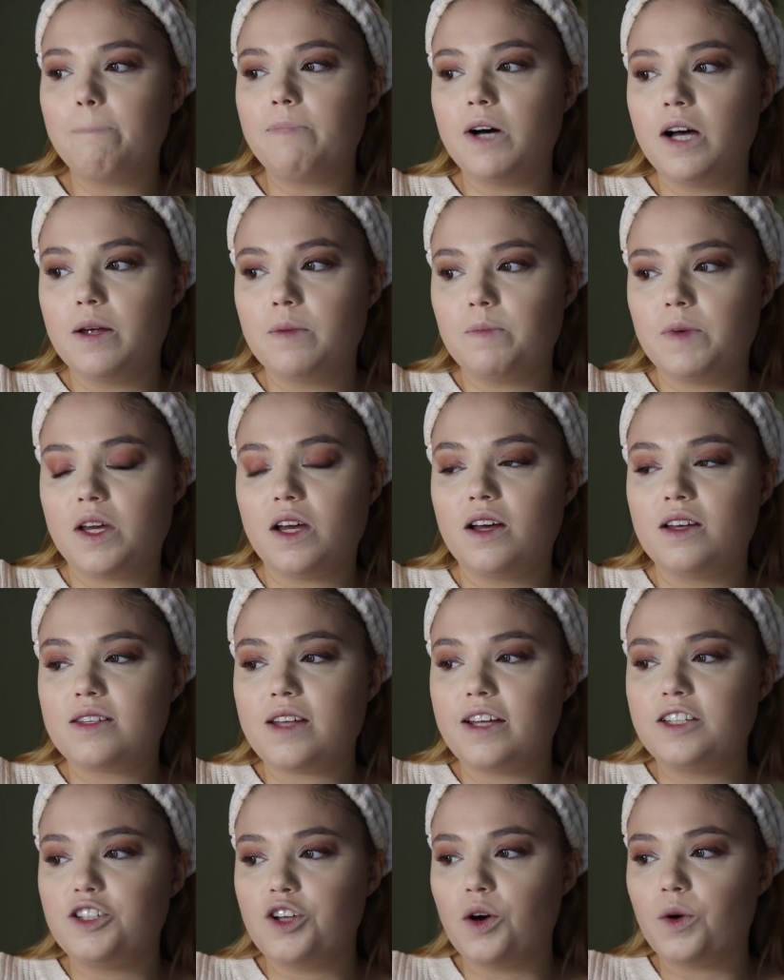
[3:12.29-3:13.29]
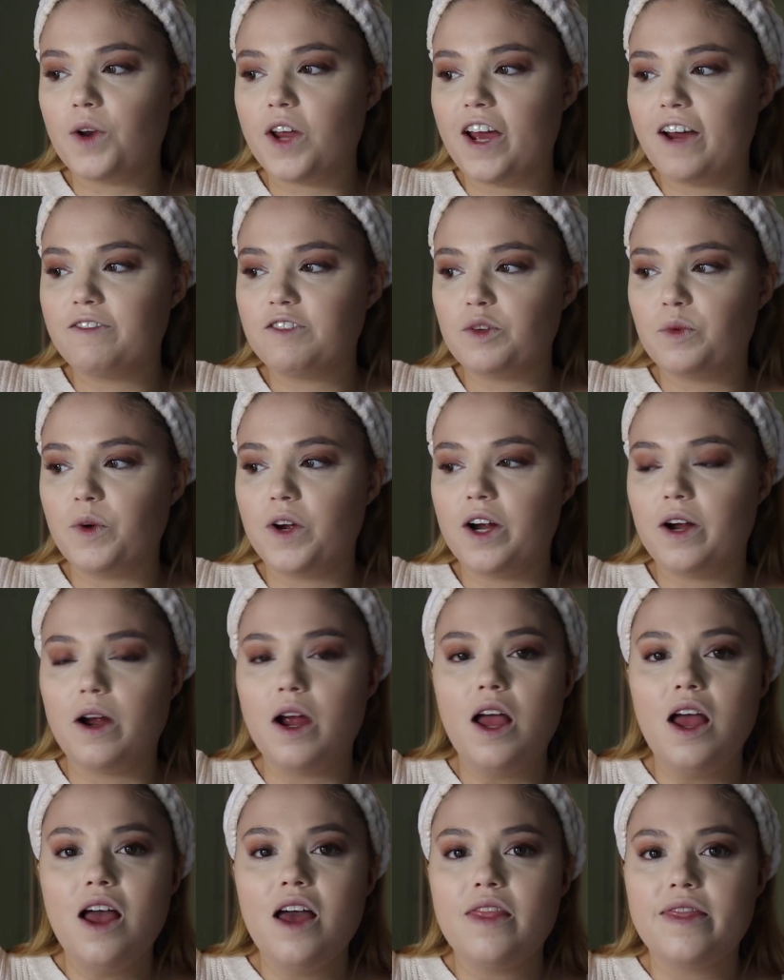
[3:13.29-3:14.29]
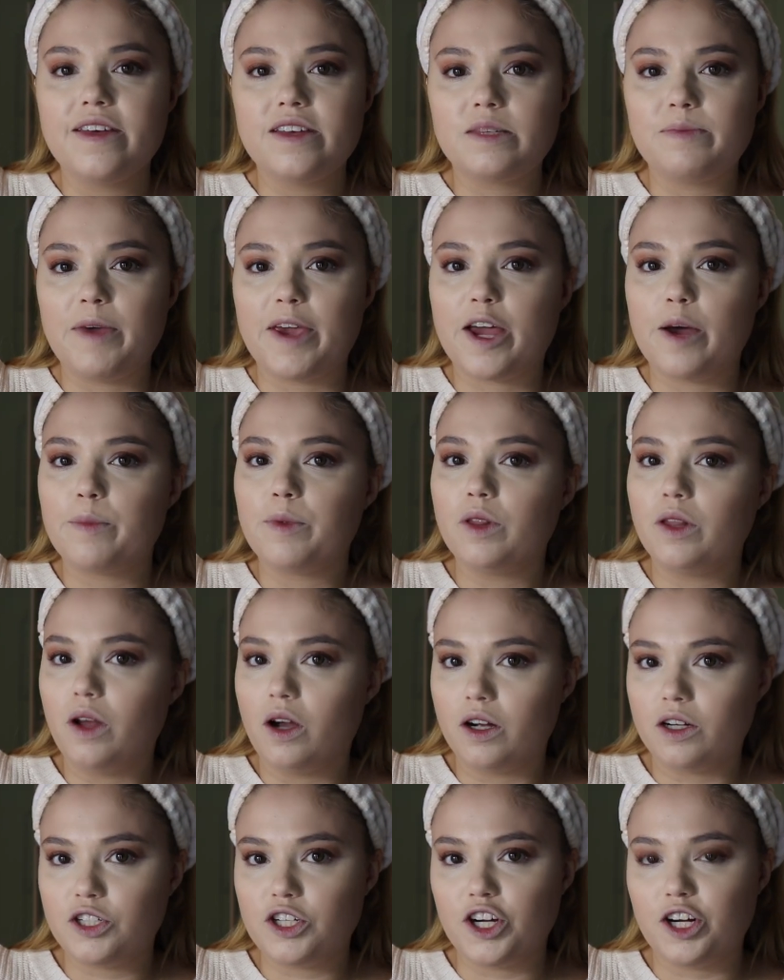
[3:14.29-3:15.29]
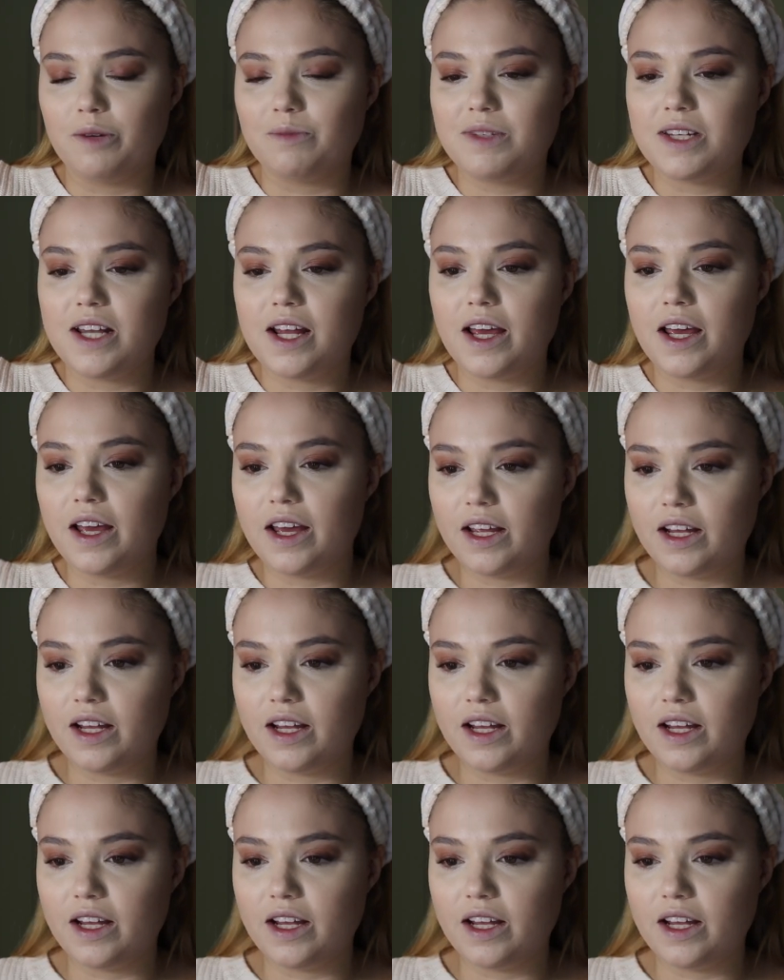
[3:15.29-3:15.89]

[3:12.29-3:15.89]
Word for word: but because I don't have to wear this makeup long term today,